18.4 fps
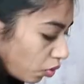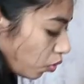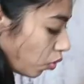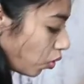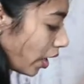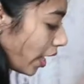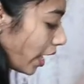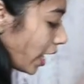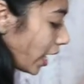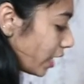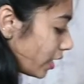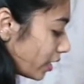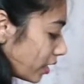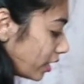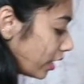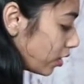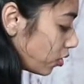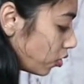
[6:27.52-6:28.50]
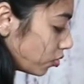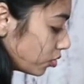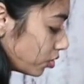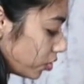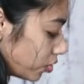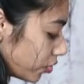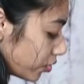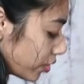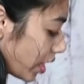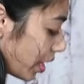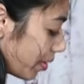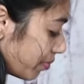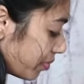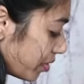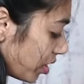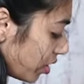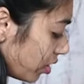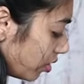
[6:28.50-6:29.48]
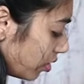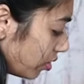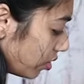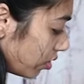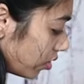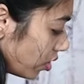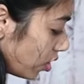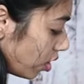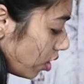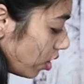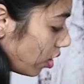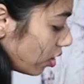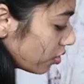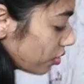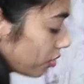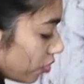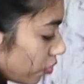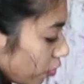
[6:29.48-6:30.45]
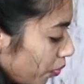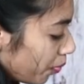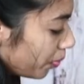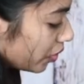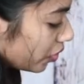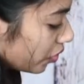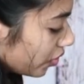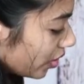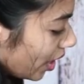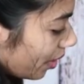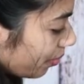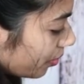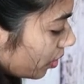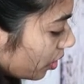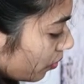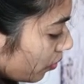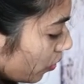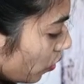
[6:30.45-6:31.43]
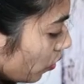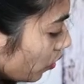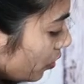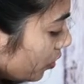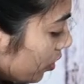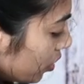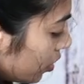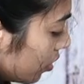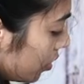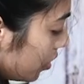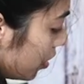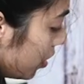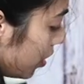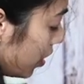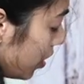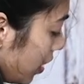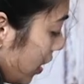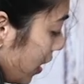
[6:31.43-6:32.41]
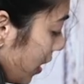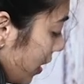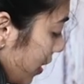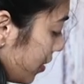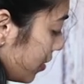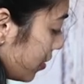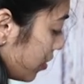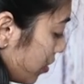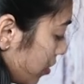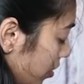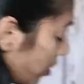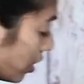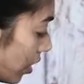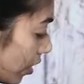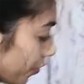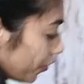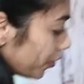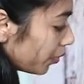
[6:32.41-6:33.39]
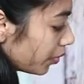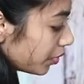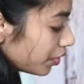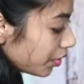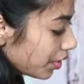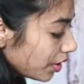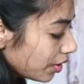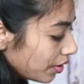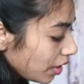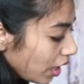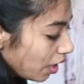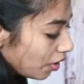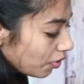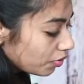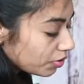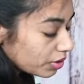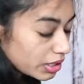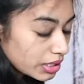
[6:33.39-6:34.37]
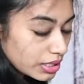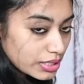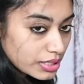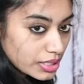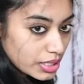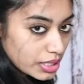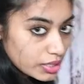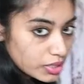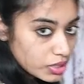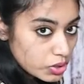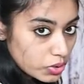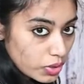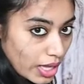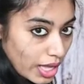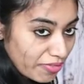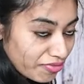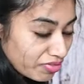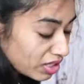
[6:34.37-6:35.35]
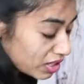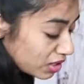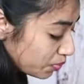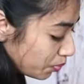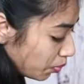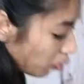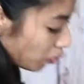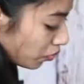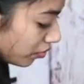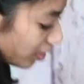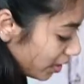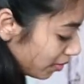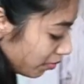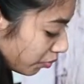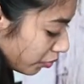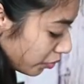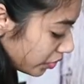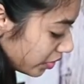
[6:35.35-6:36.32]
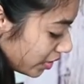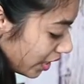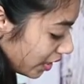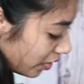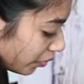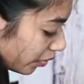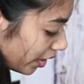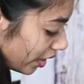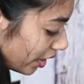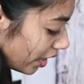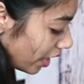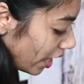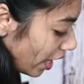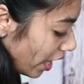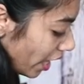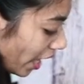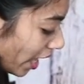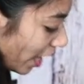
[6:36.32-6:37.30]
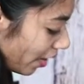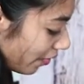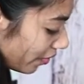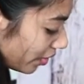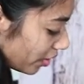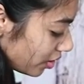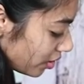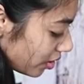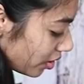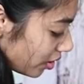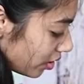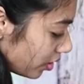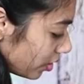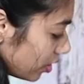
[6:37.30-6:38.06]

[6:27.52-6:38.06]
Go and click onto your camera. Just open your camera mode. And if you want, you can now, these days you have these portrait modes that you can have it.